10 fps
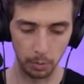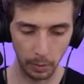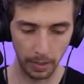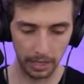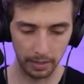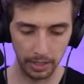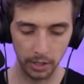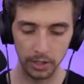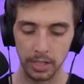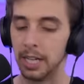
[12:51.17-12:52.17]
Did we win anything
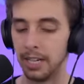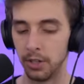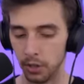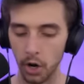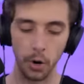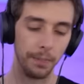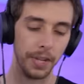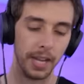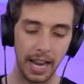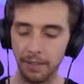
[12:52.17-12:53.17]
good? No.
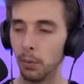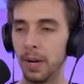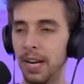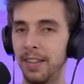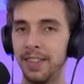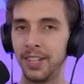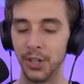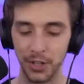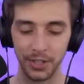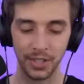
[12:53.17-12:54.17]
I never win anything
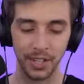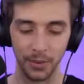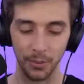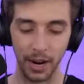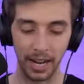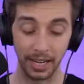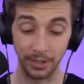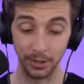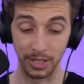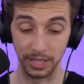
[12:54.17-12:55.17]
good when I
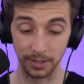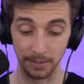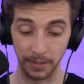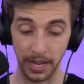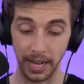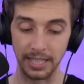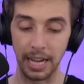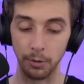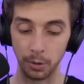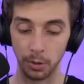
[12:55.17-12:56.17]
do these. Uh,
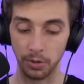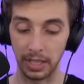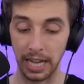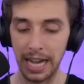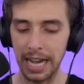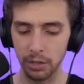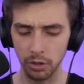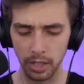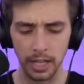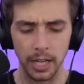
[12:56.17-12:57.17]
yeah, it was all DNA.
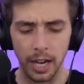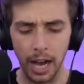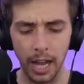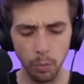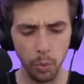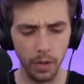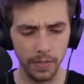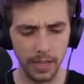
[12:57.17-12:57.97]
Actually, I won